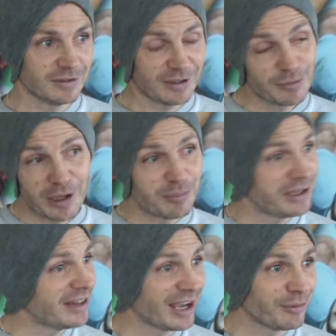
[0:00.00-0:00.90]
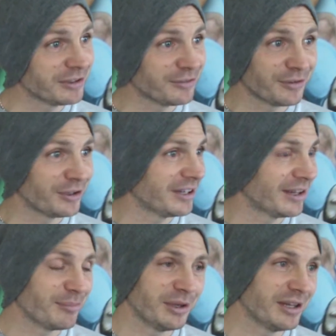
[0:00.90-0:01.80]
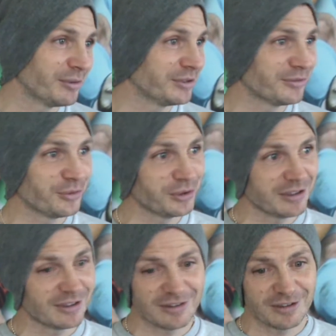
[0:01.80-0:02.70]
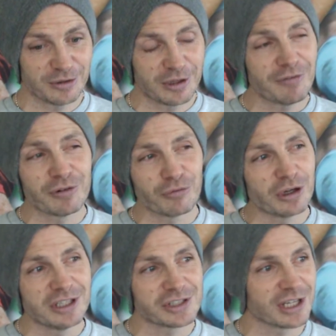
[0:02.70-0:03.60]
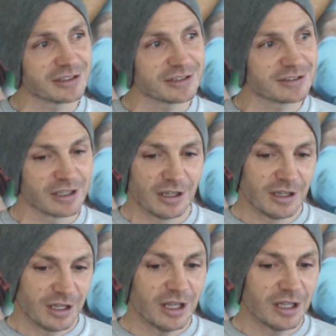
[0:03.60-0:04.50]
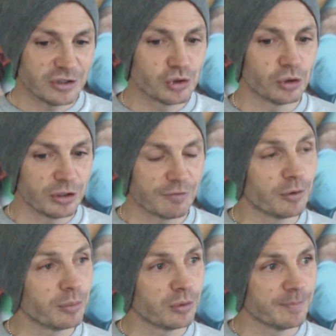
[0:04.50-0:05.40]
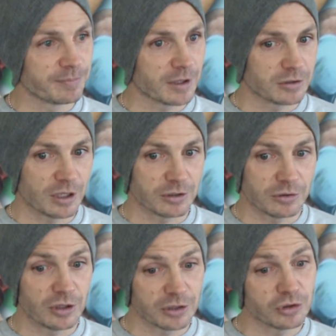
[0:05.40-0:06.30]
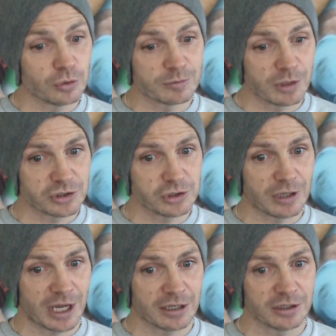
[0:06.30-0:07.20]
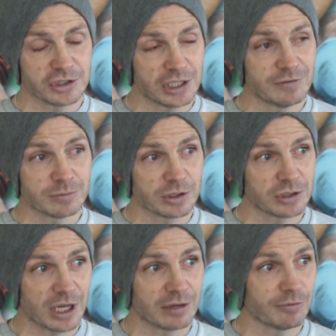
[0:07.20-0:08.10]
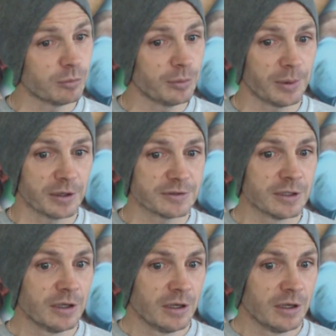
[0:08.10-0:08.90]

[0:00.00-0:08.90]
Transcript: they'll be there when you're 30. They'll be there when you're 40. You know, nothing really changes. Enjoy your football and do as much as you can and achieve as much as you can in football, because